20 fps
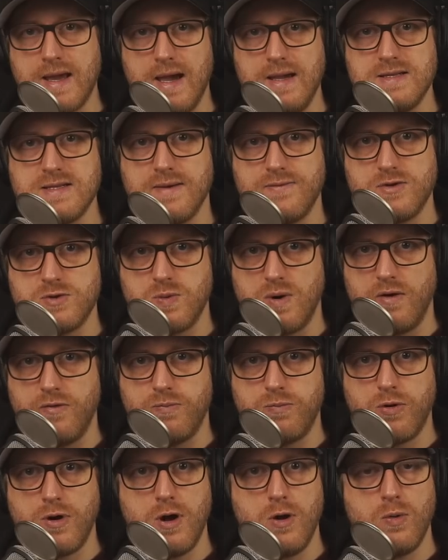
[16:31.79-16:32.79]

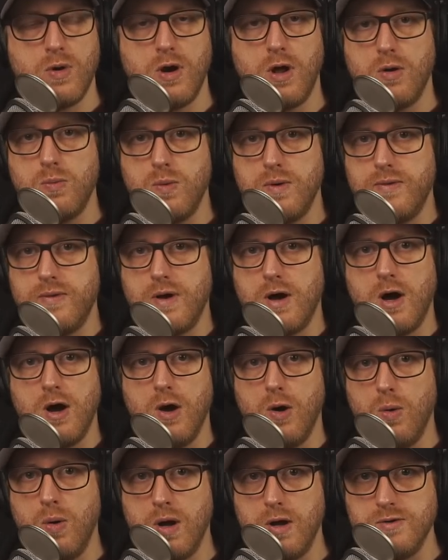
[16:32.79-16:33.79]
K712 Pro, along with a
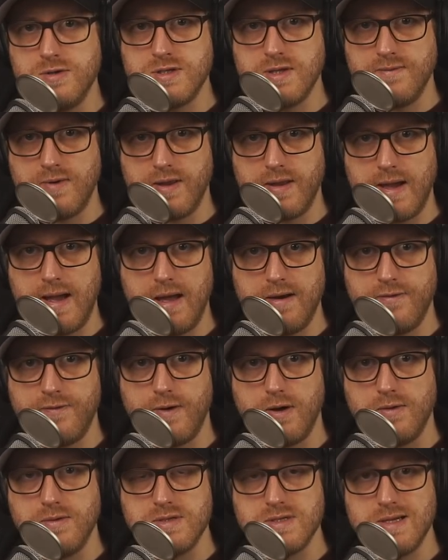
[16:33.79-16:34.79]
whole host of other
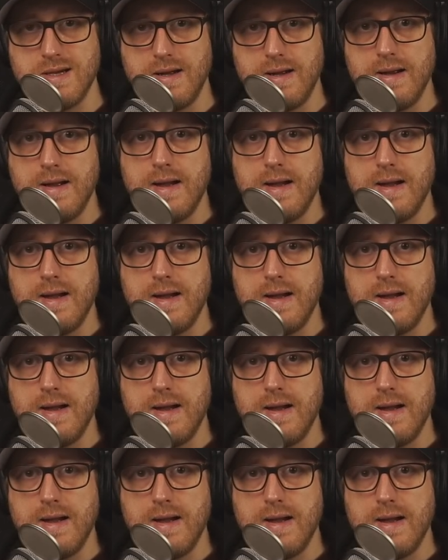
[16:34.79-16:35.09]
headphones.